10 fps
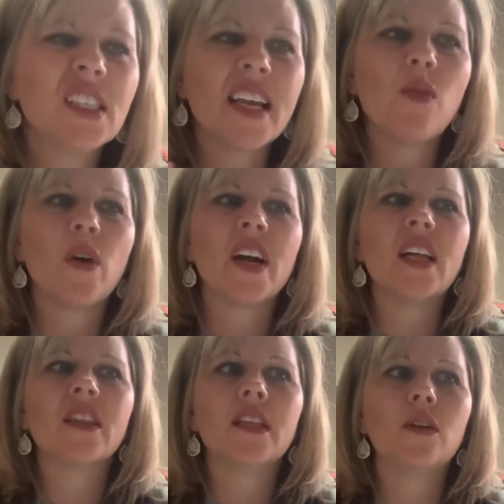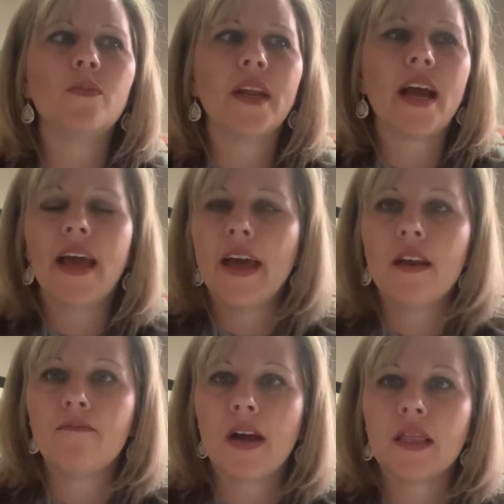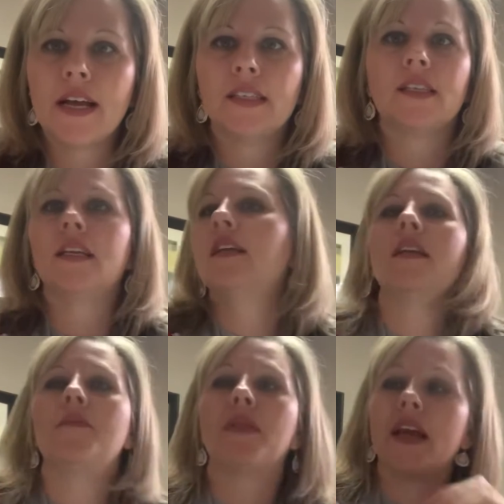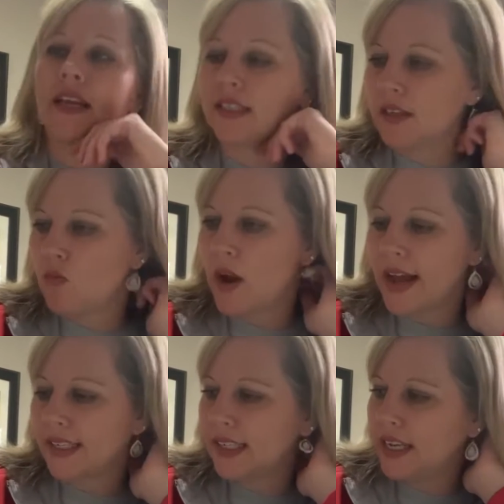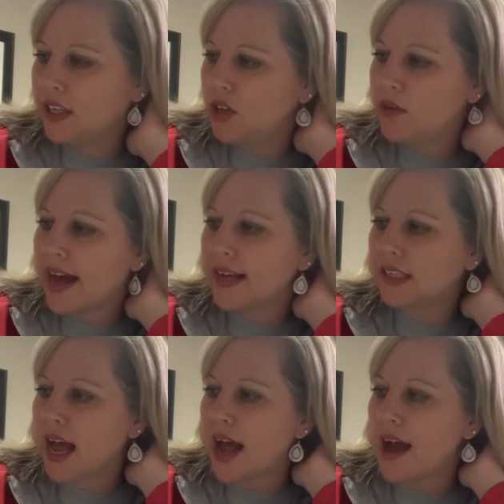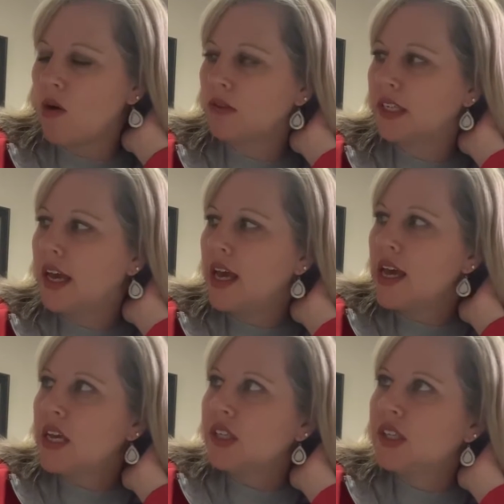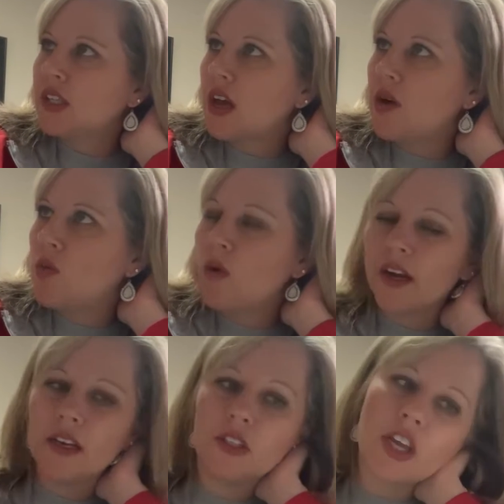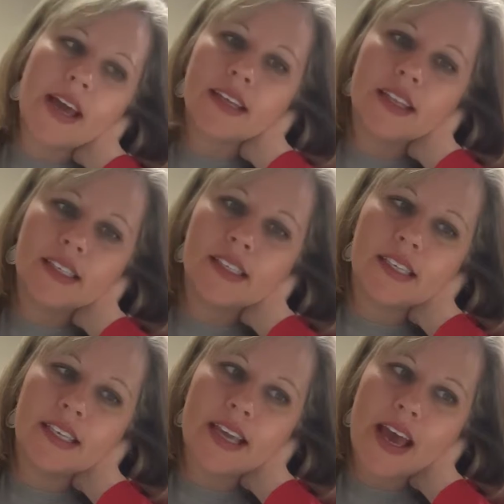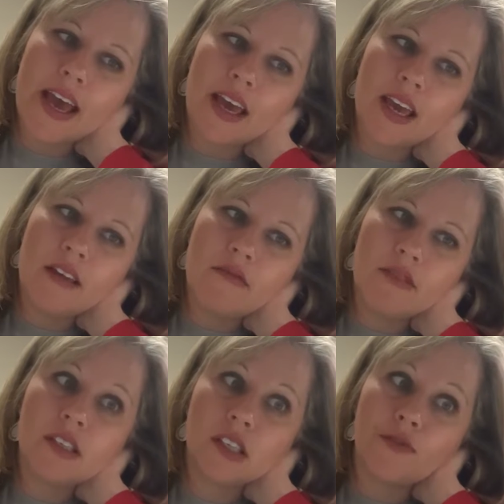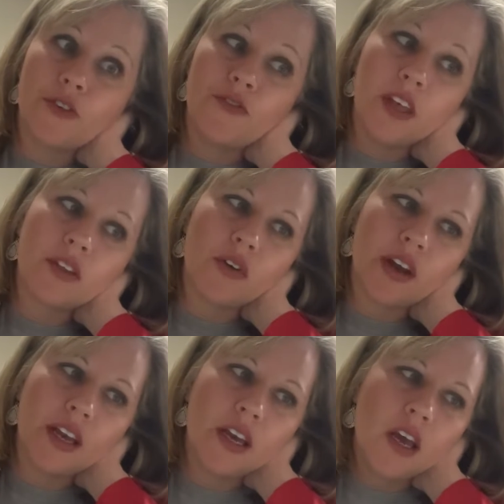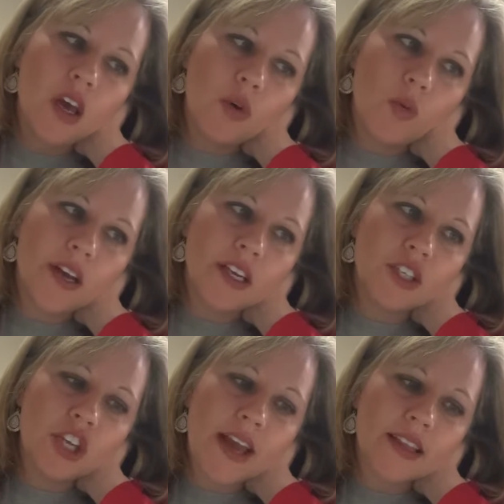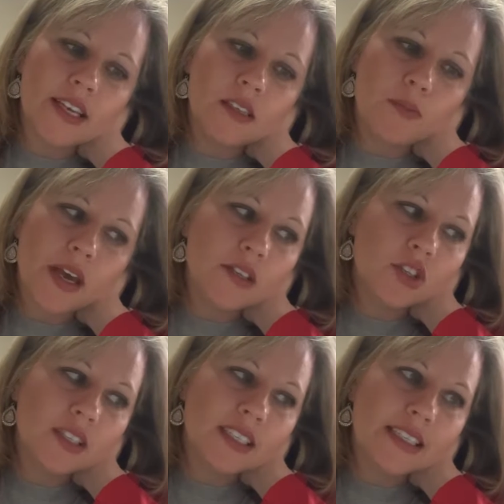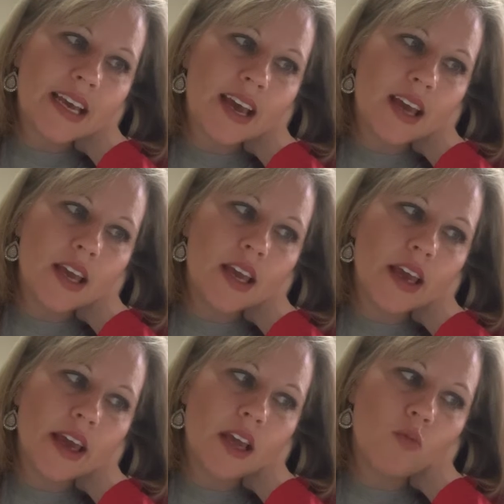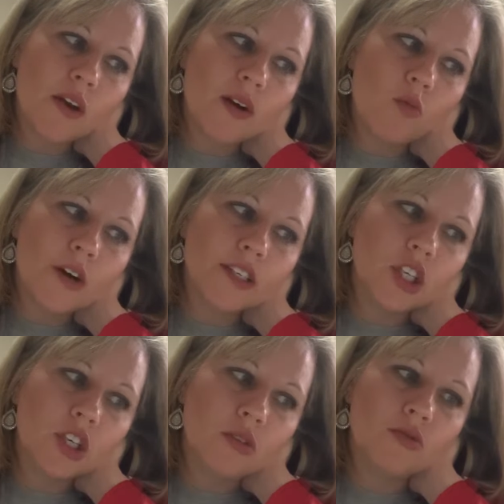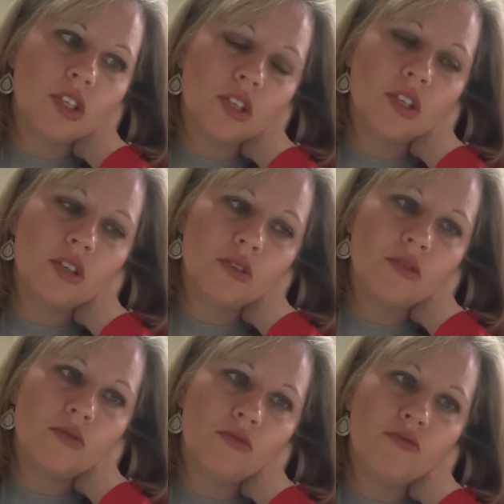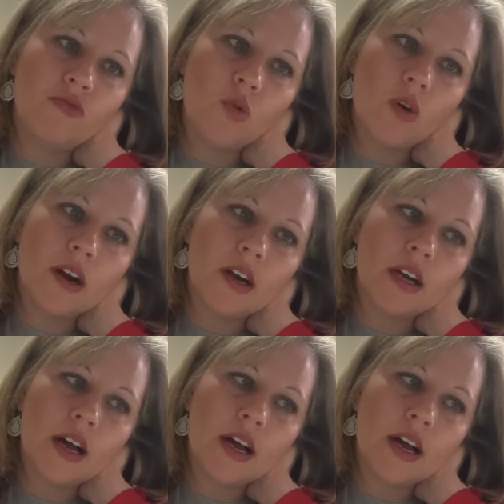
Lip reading: like we're a little bit ahead of my lesson plans and what I sent you guys out. So we're gonna check this today. This is for 5th grade. We're gonna check these pages today, and what I want you to do for